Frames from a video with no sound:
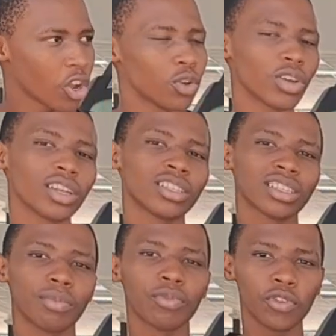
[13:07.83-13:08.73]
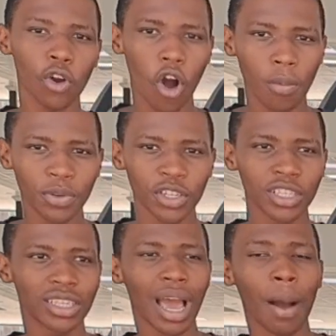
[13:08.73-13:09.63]
you do get some few
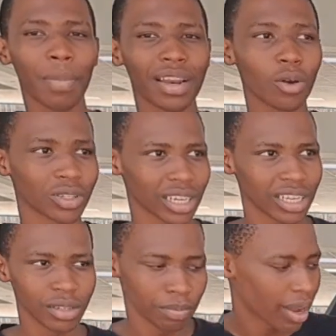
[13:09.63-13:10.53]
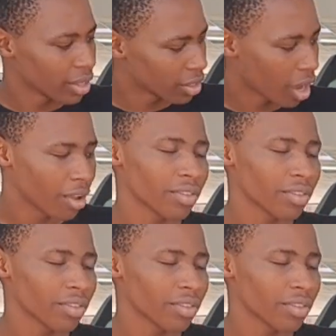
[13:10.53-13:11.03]
options, but I would really buy this car.